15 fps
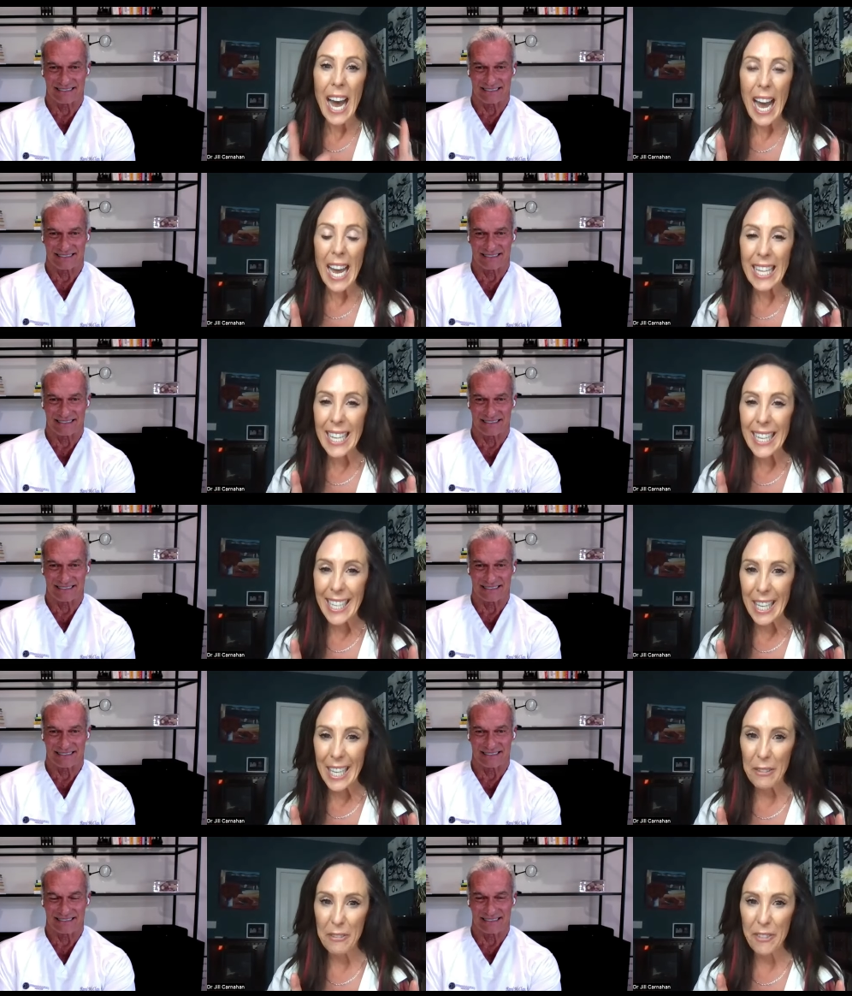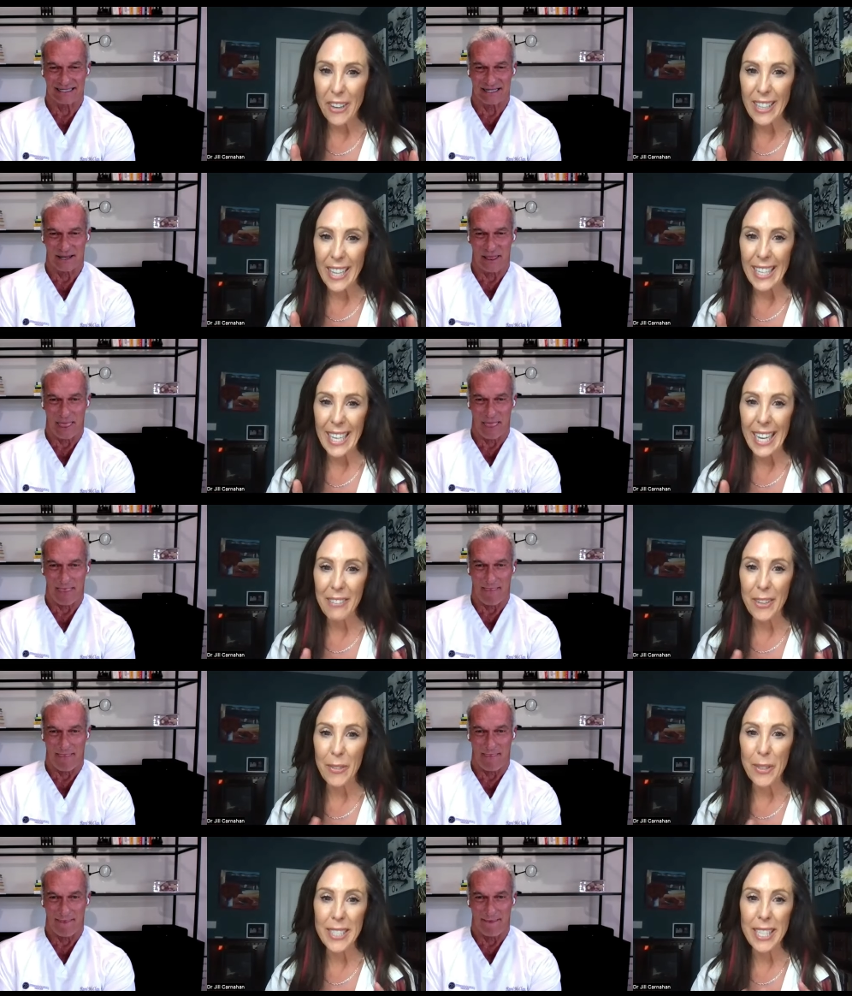Speaker 1: i like you felt like i
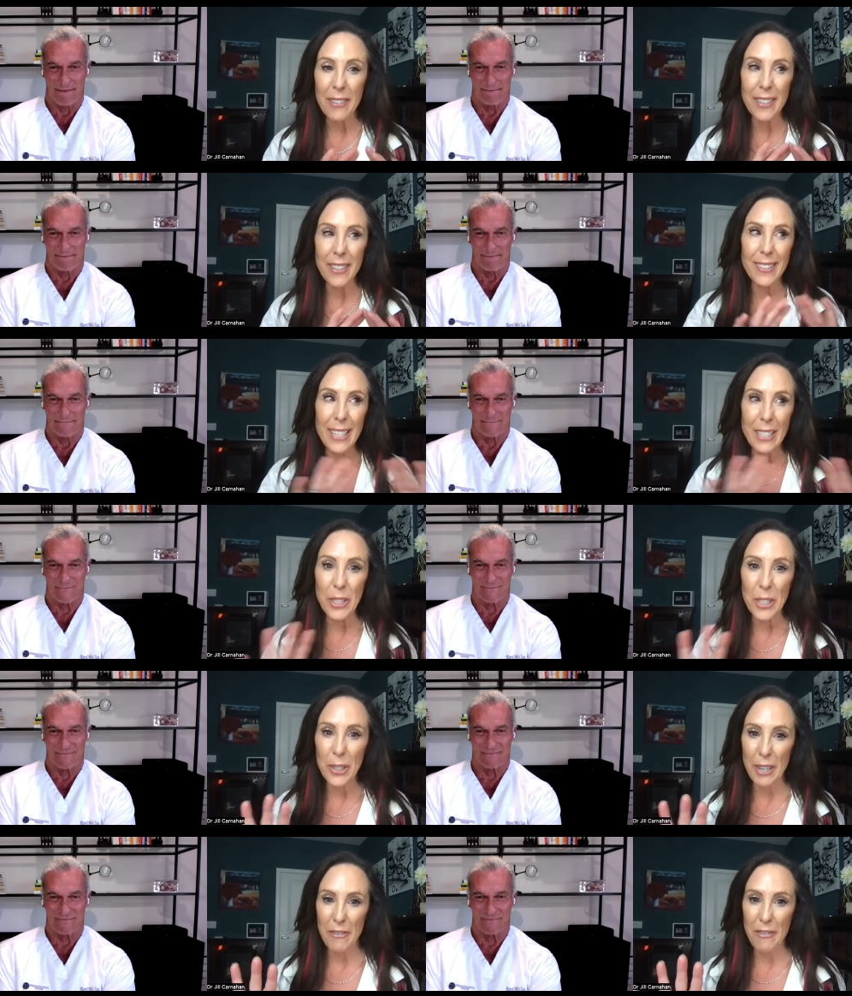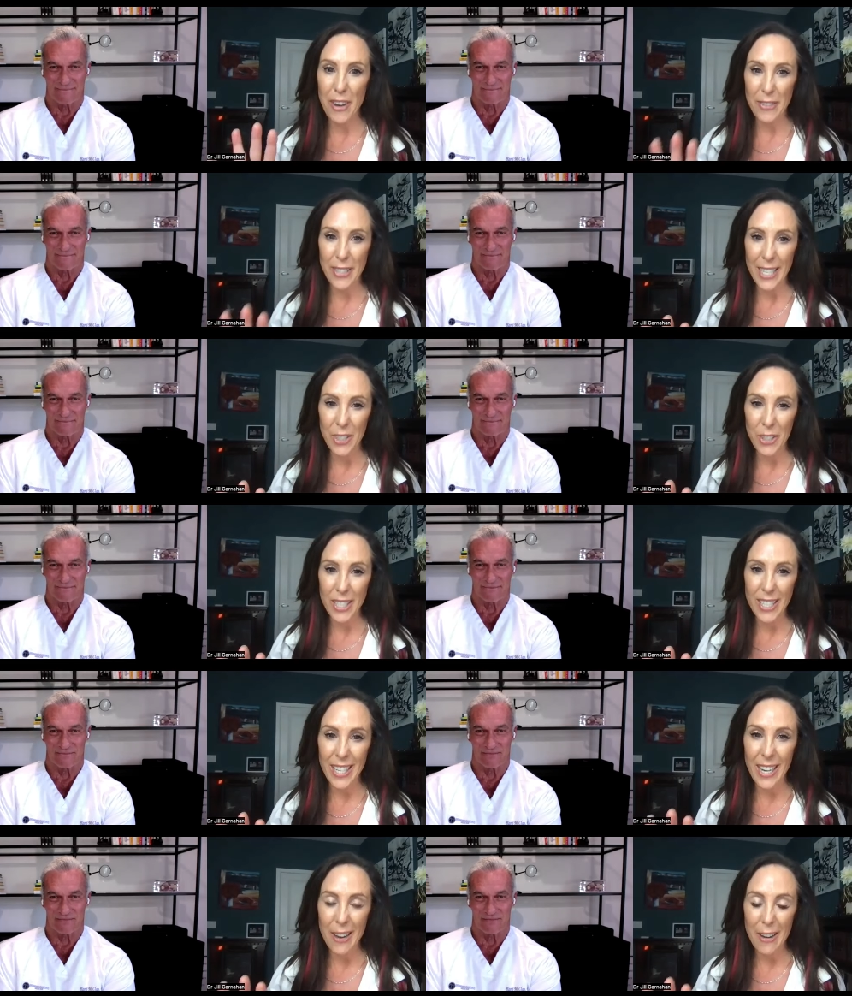was given such a great
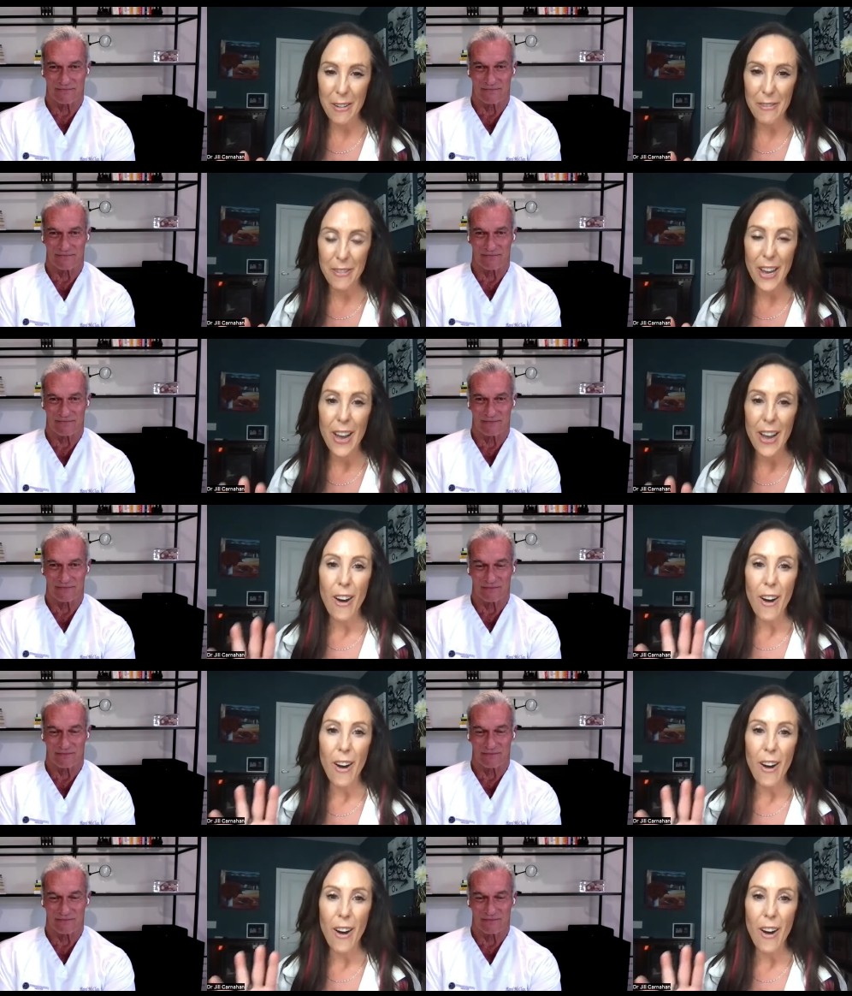foundation of